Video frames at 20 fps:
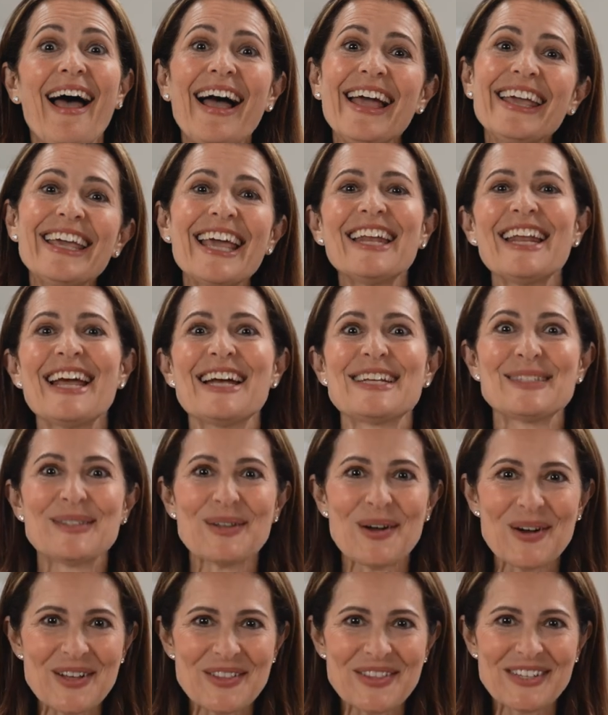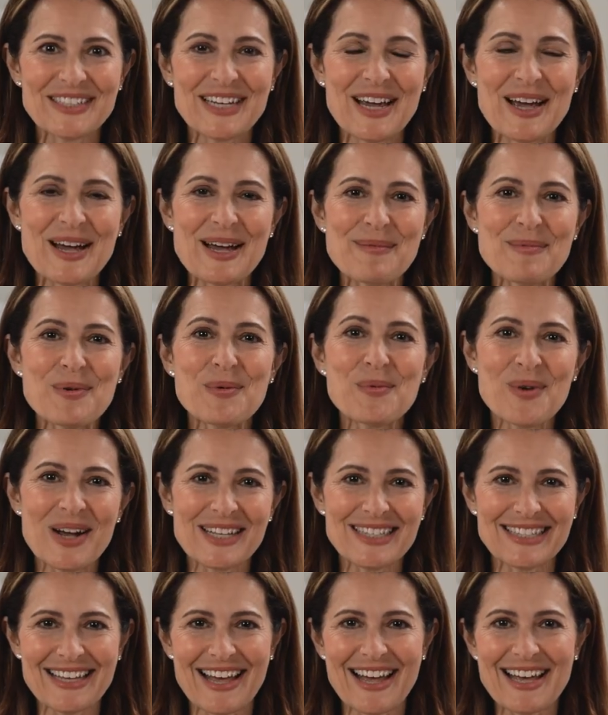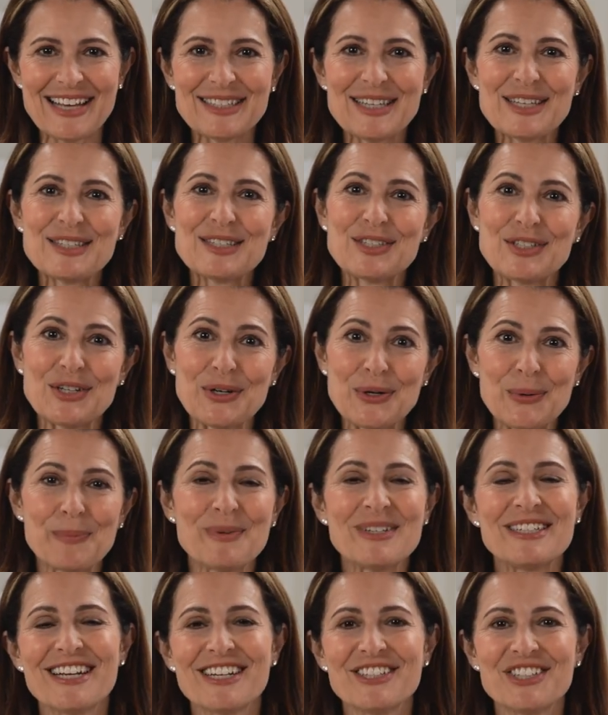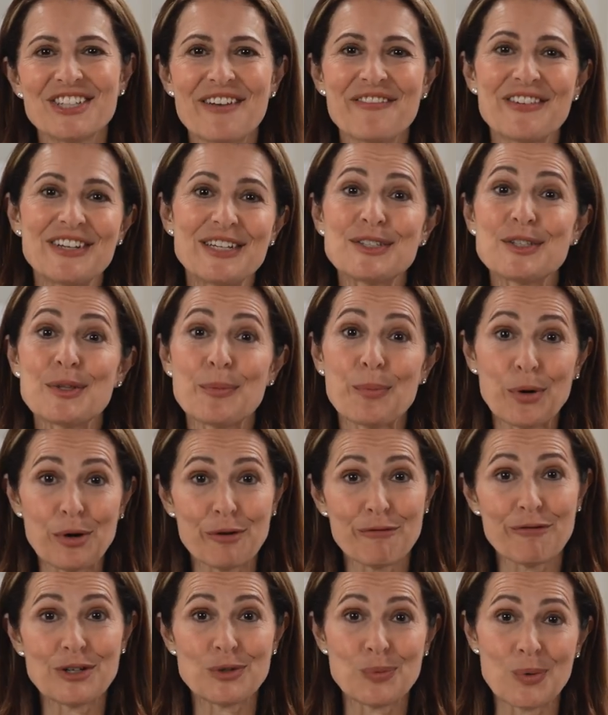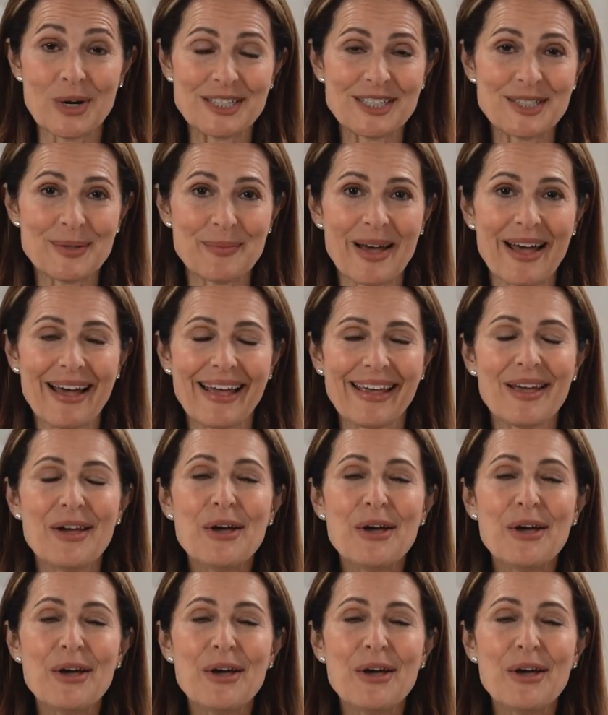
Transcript: I get asked all the time what size STAUB Dutch oven is the perfect one to buy.